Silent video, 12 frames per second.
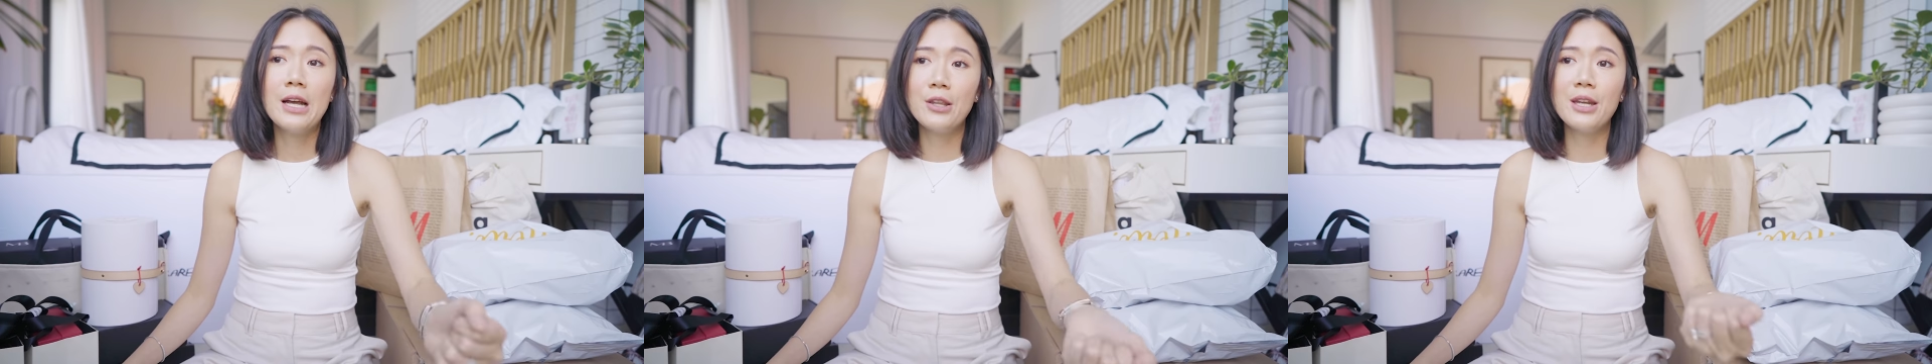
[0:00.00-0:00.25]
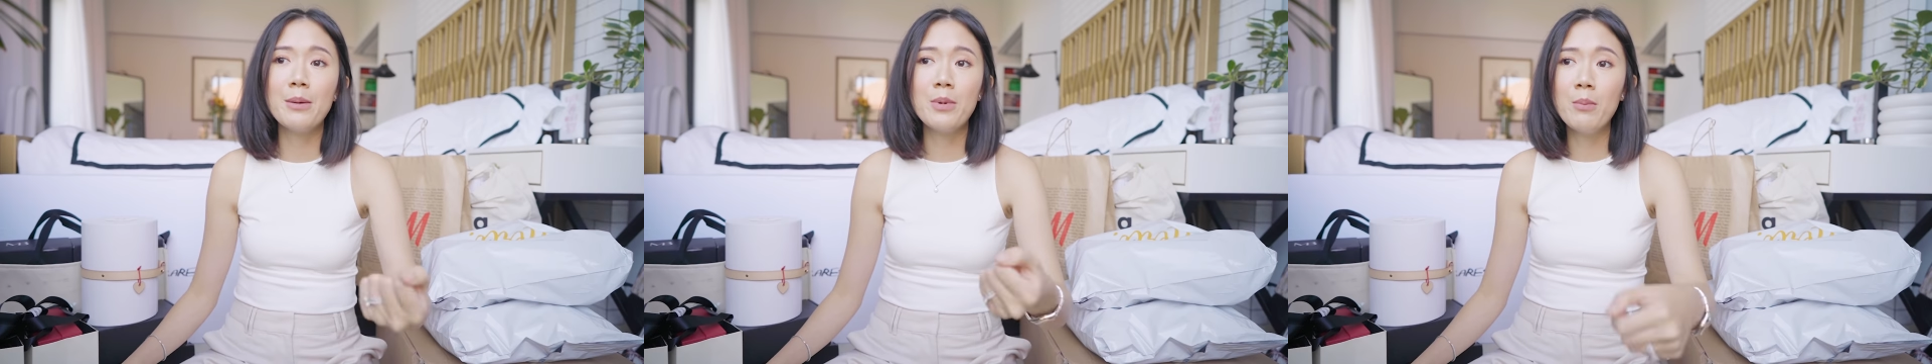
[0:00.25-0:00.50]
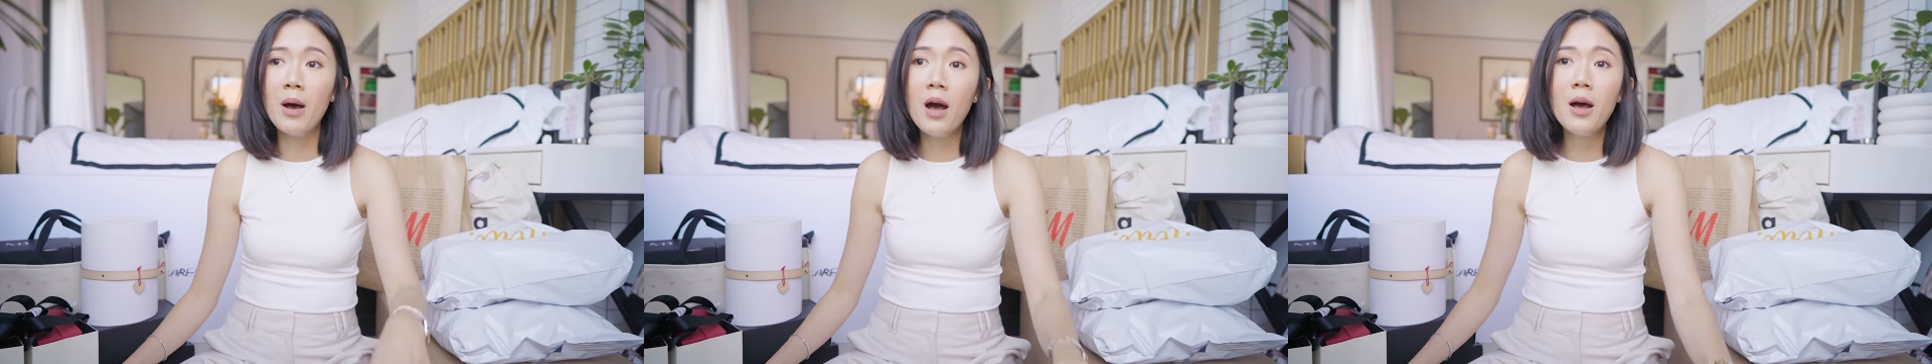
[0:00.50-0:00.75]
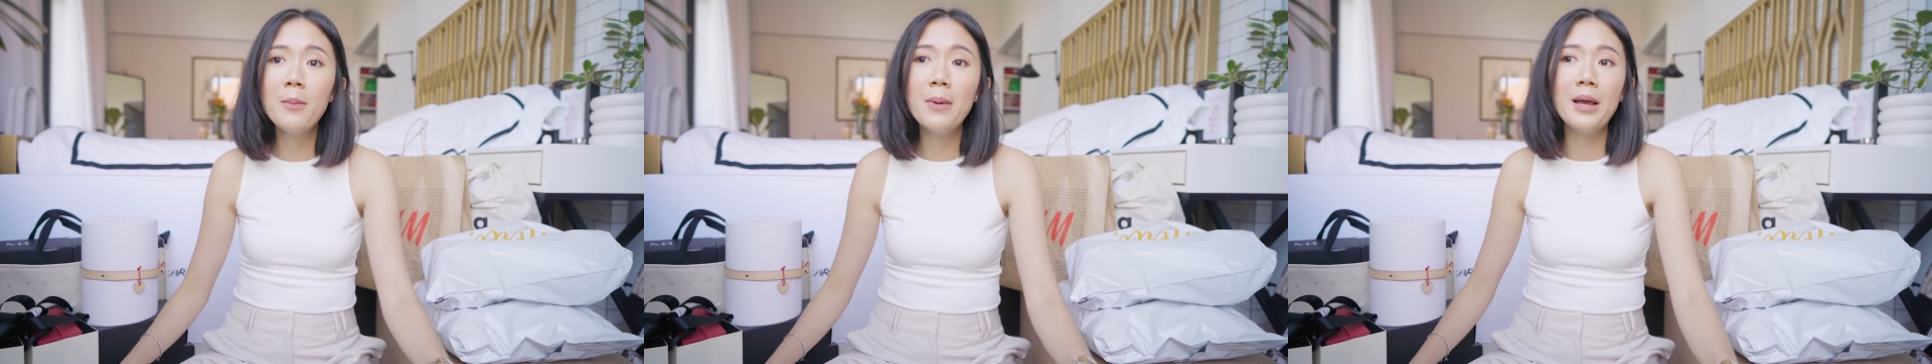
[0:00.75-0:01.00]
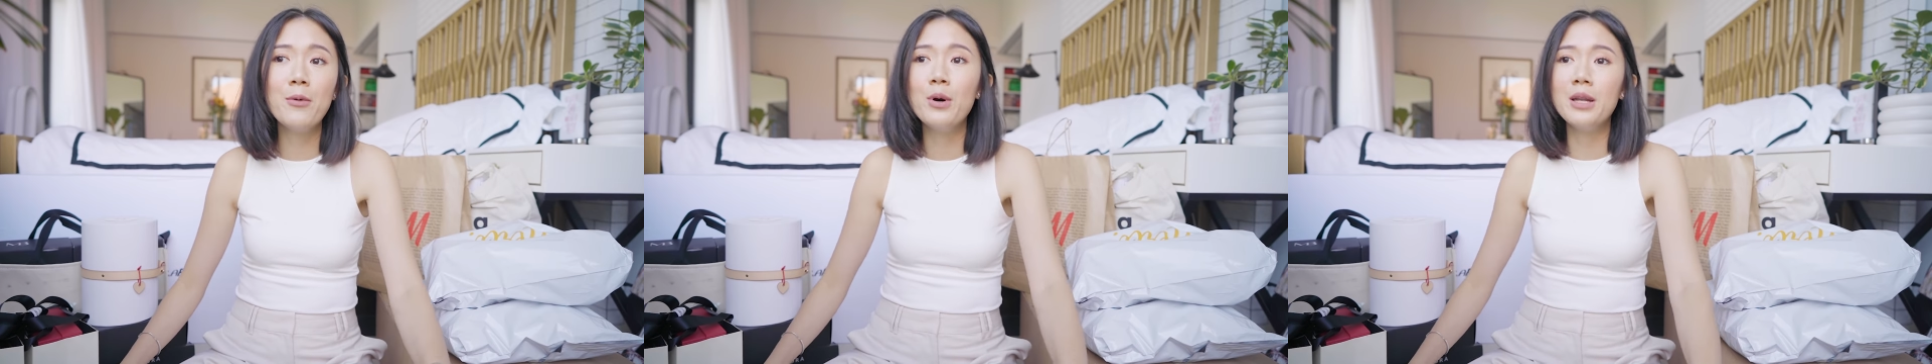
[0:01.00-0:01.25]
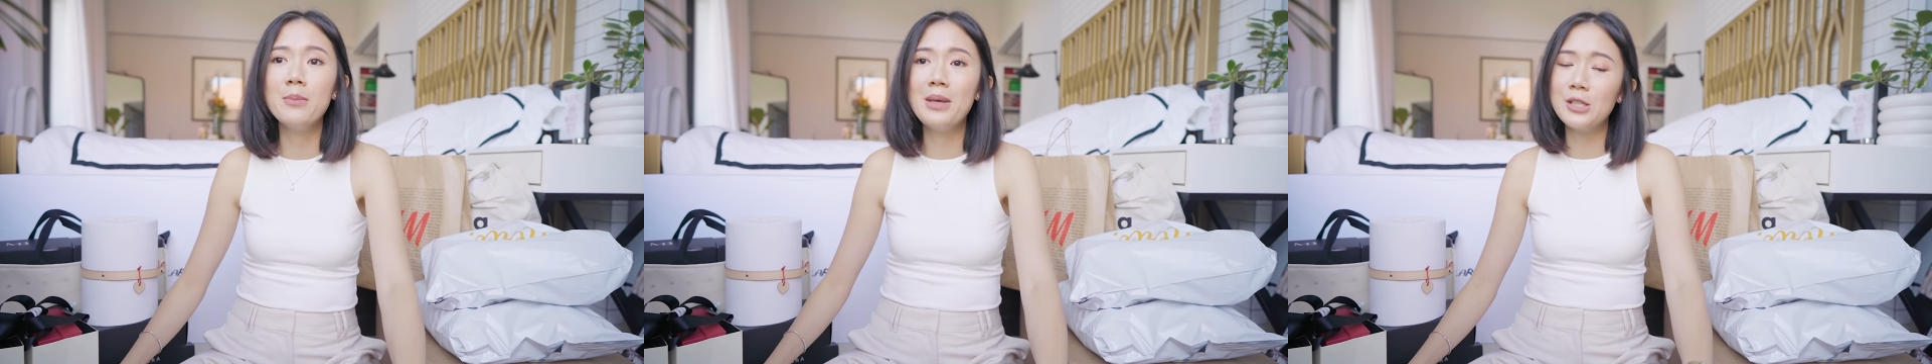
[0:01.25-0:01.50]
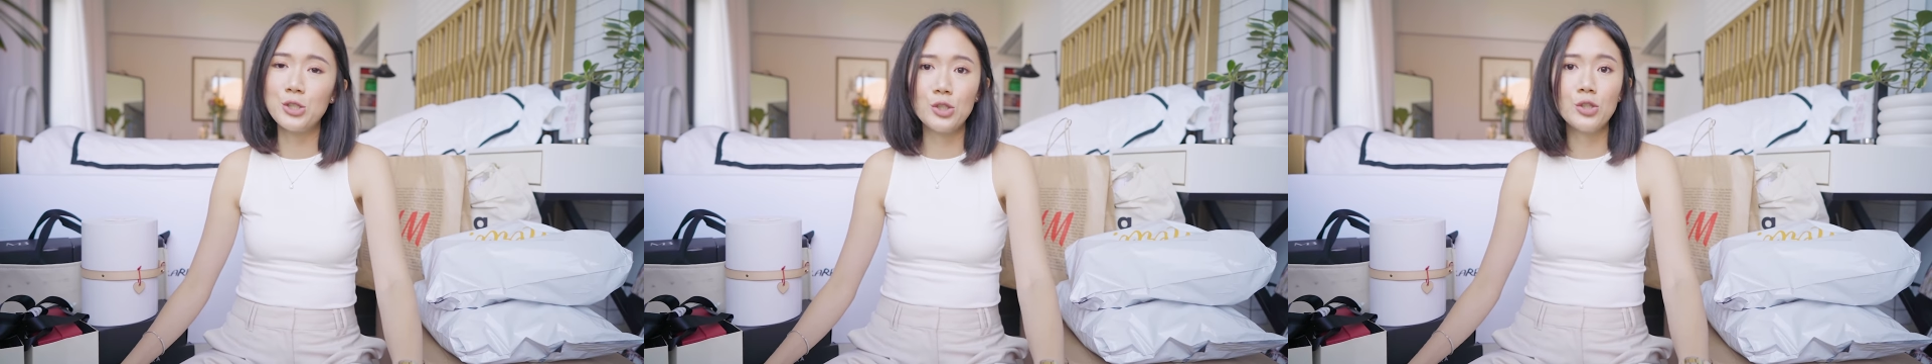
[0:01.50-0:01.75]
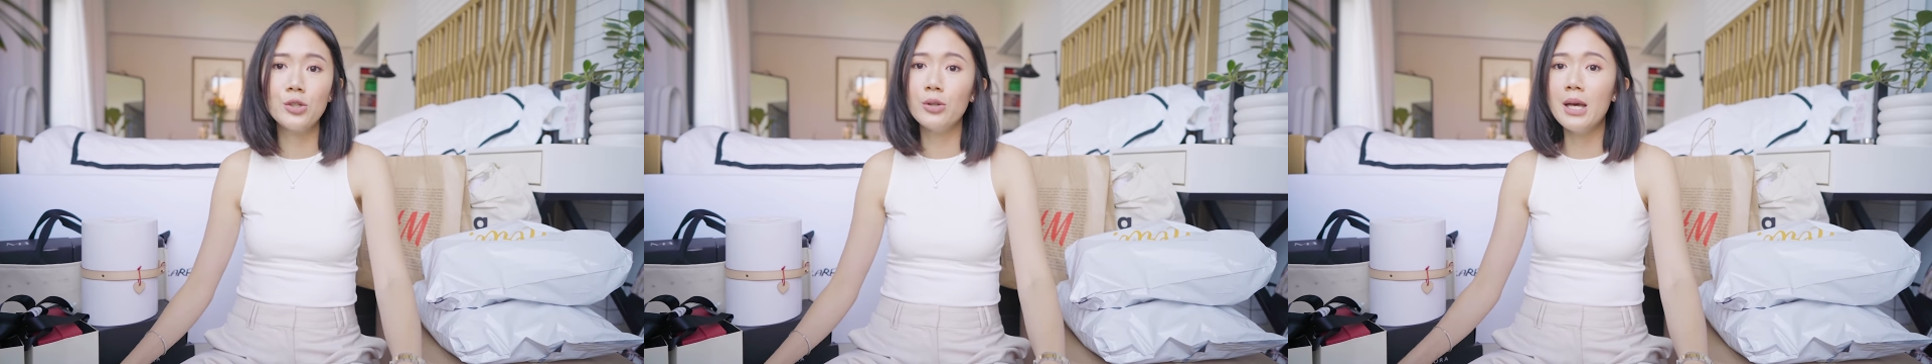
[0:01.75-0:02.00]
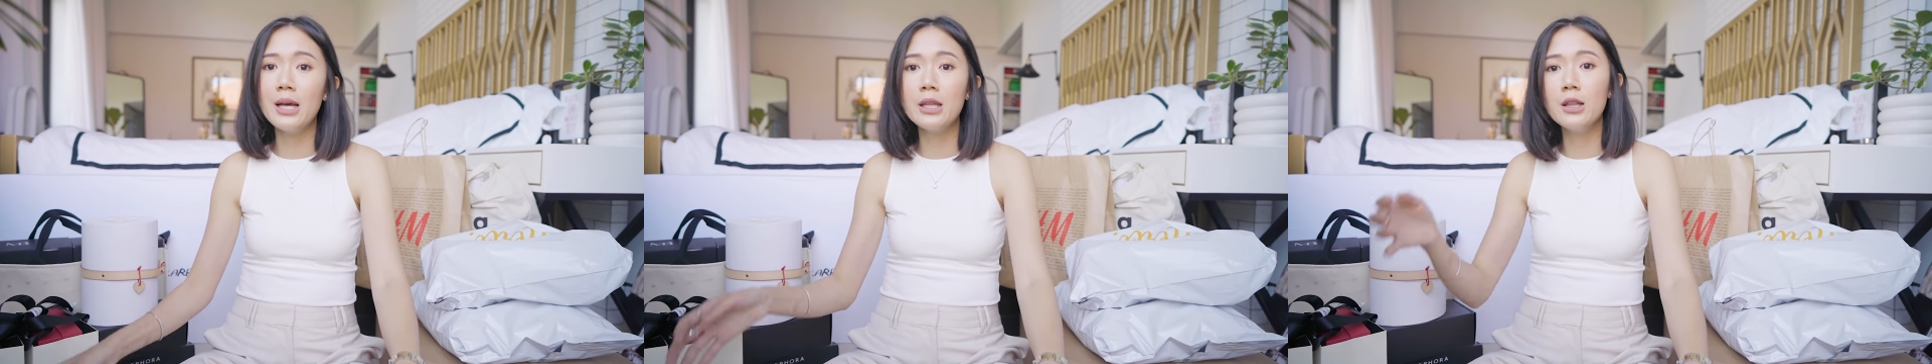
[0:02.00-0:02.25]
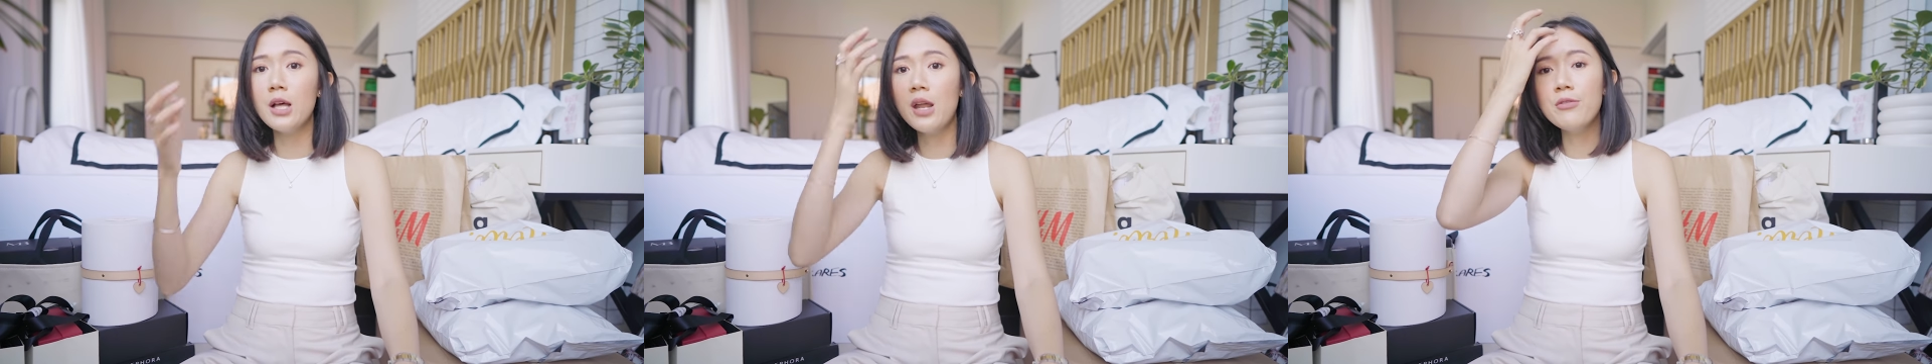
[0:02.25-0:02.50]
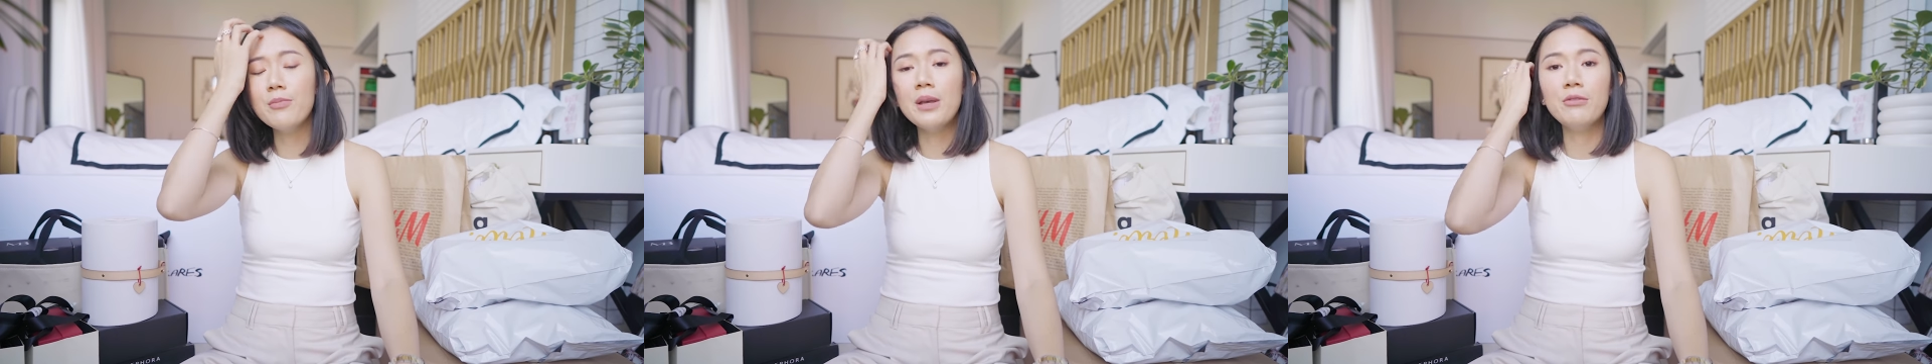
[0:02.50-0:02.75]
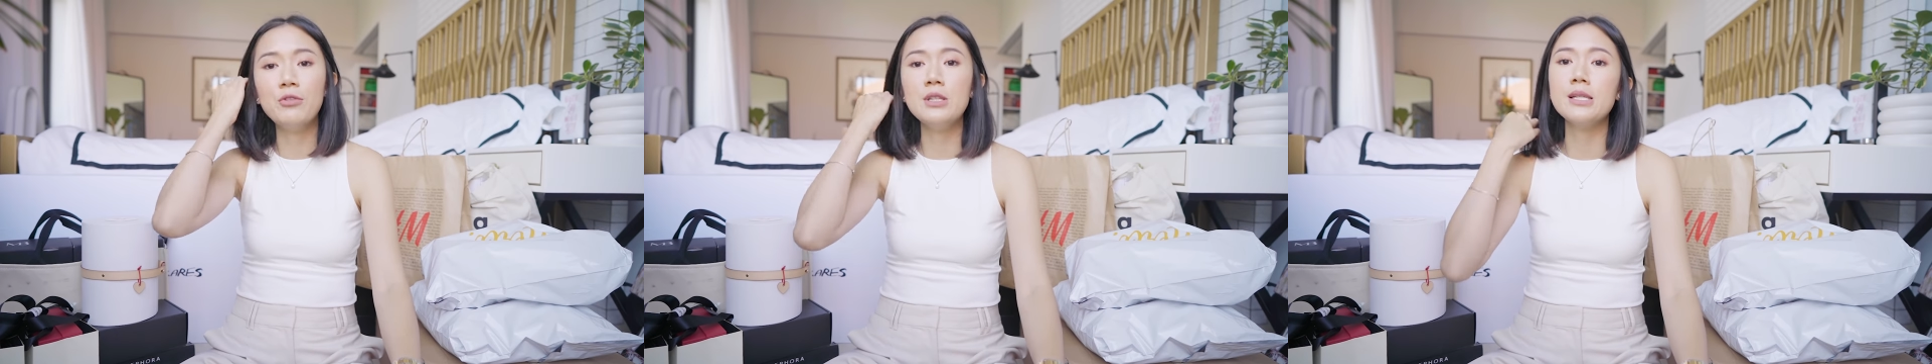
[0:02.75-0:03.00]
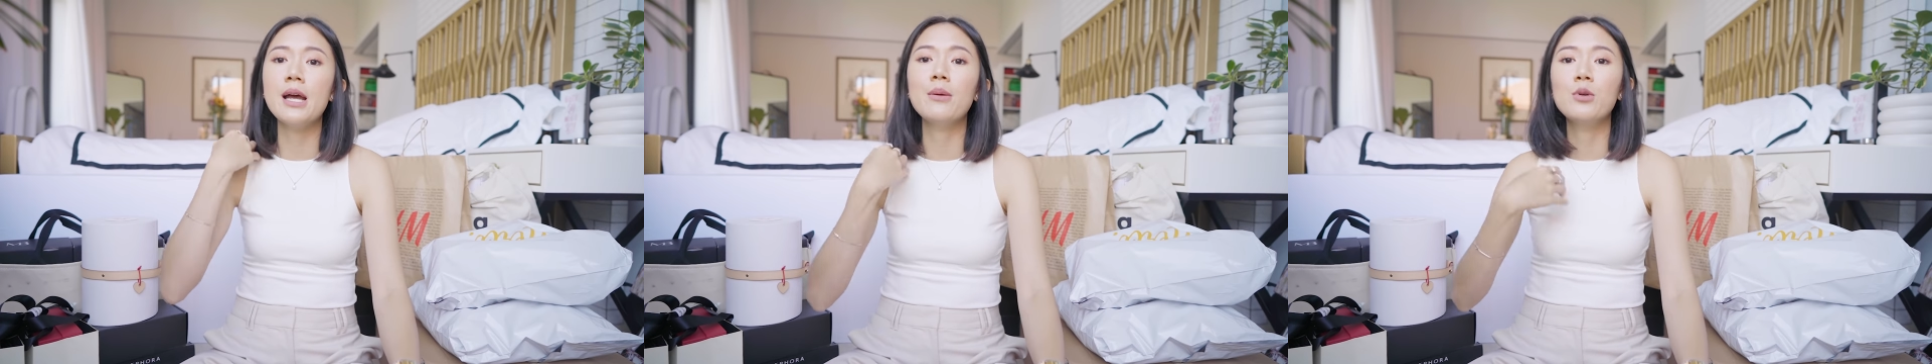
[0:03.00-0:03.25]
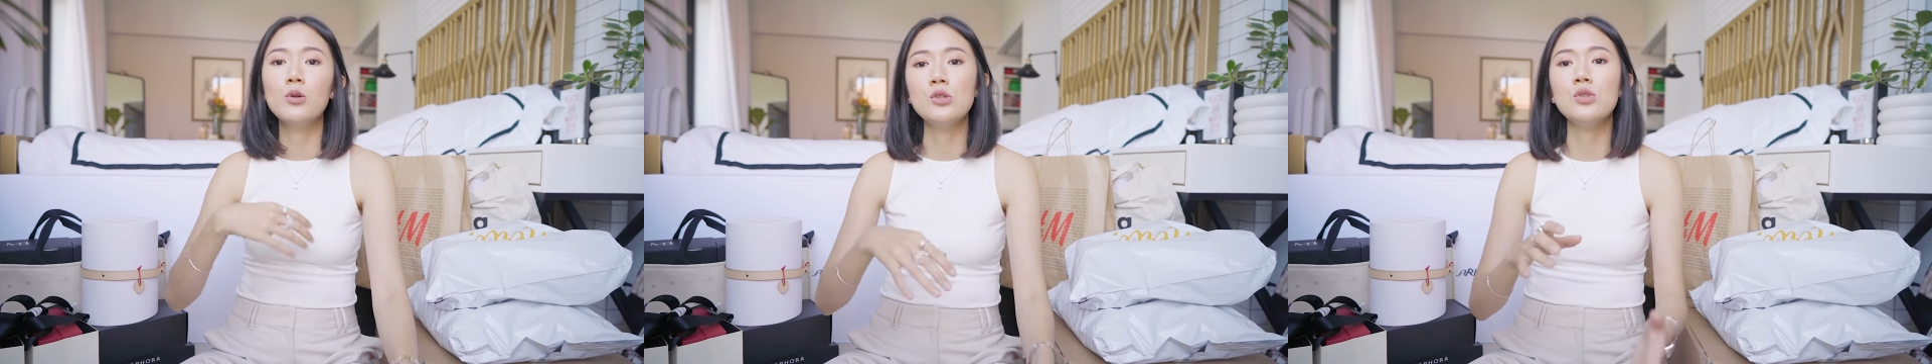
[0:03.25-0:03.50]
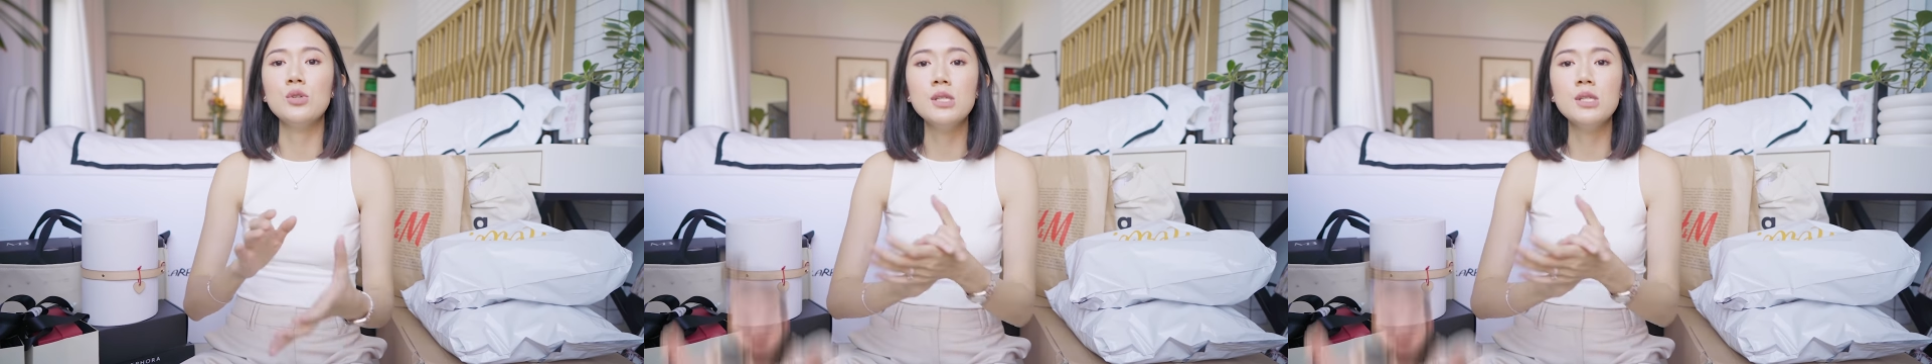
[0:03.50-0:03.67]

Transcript: Now that I'm a mom, I want to make sure that a lot of my free time goes to